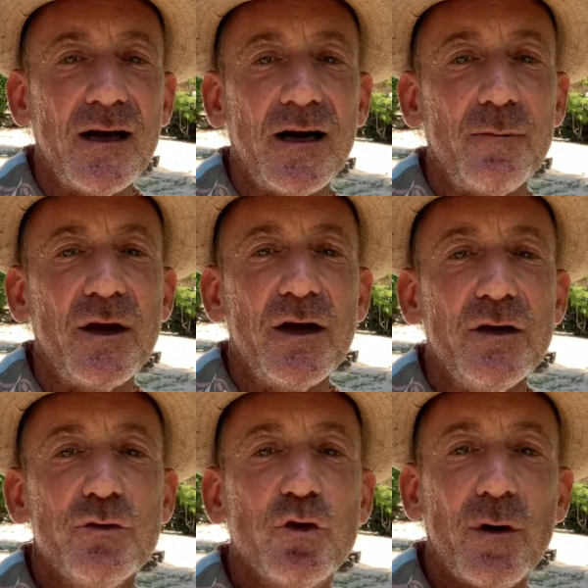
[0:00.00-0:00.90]
um,
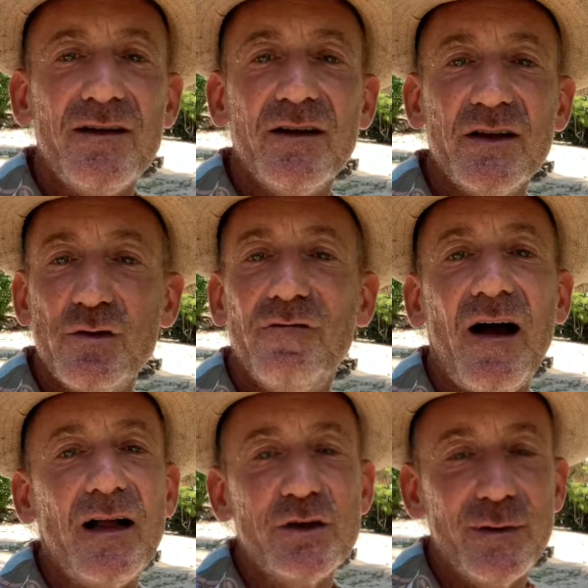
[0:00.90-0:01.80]
you crave it and you
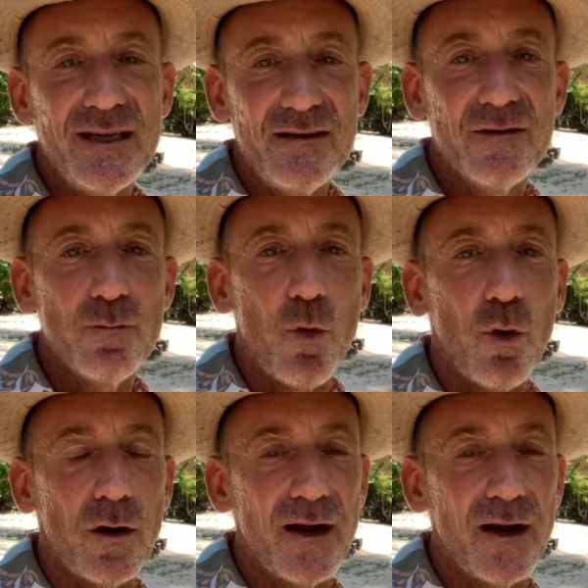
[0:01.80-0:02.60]
value it even more.